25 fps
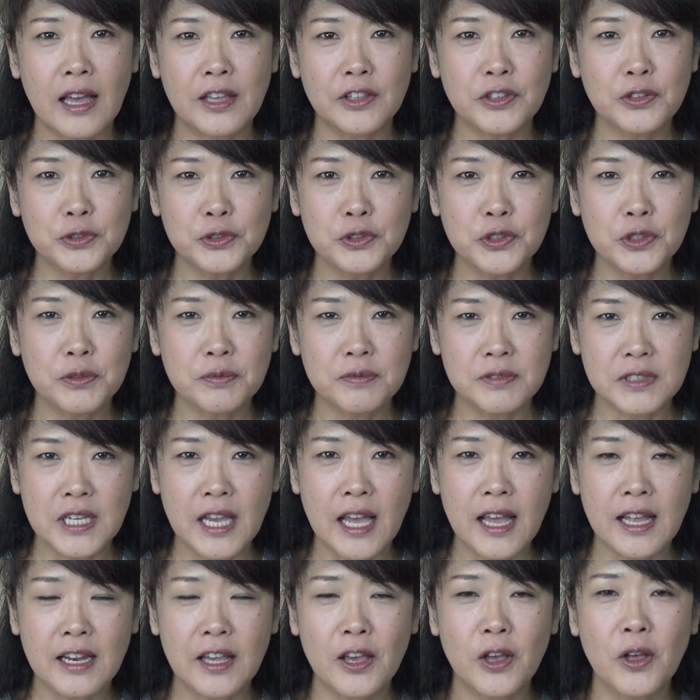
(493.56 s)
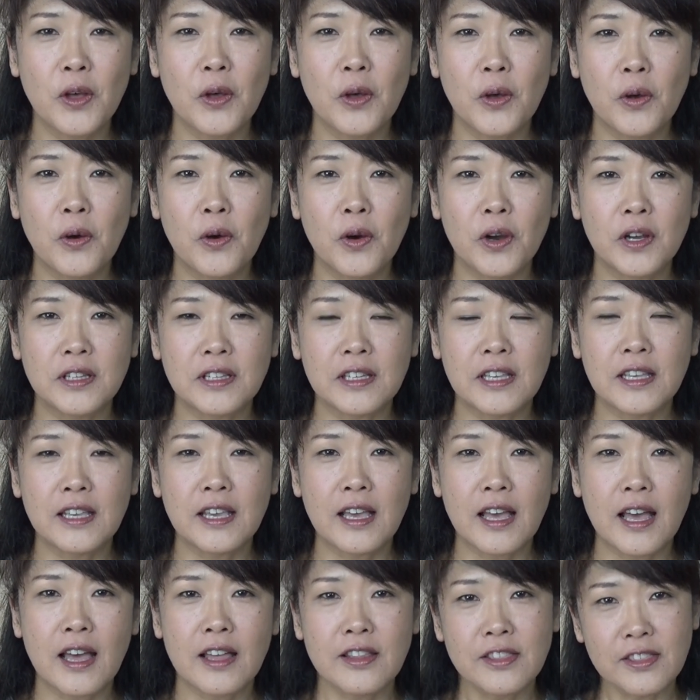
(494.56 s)
YouTube channel or
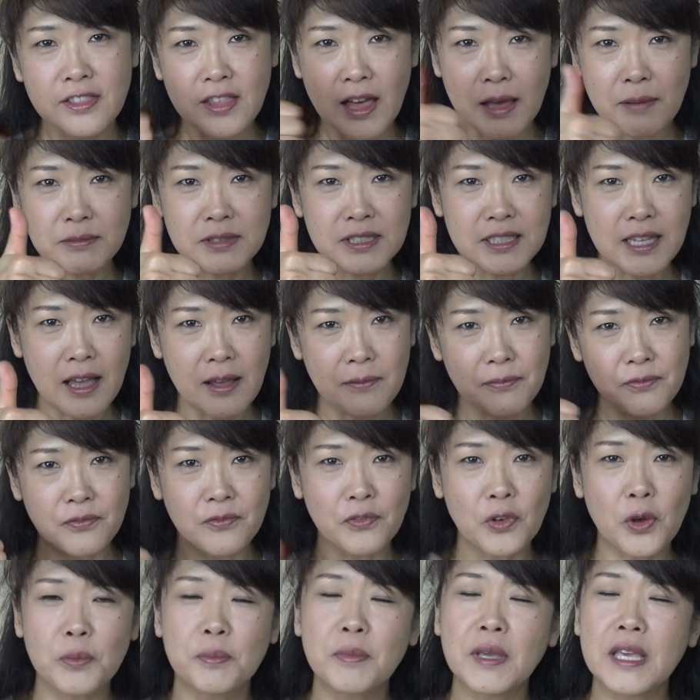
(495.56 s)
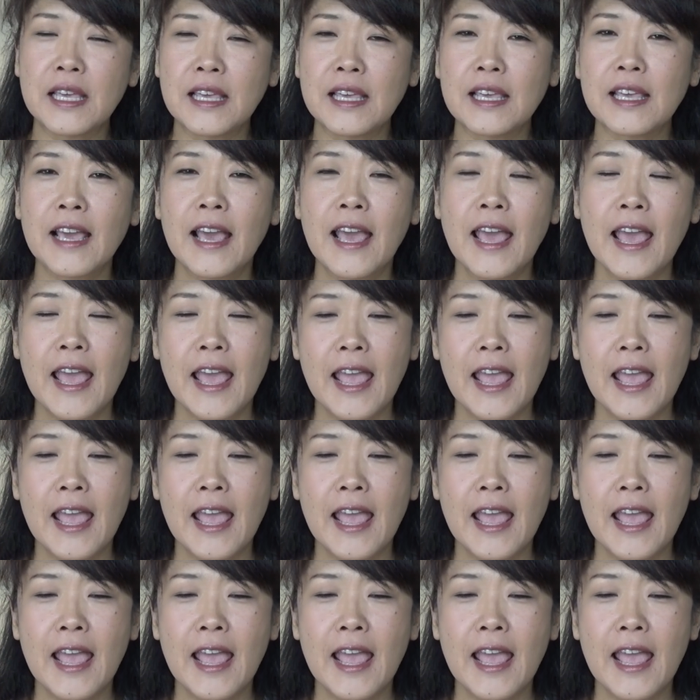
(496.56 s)
the thumbs up for me,